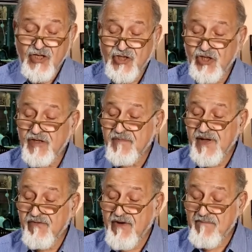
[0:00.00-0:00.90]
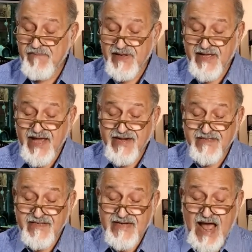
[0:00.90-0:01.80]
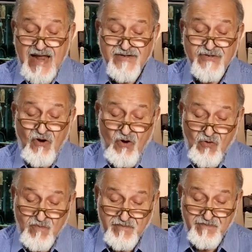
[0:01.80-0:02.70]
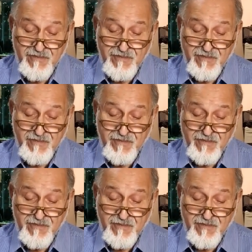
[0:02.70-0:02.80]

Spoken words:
should be replicated at home.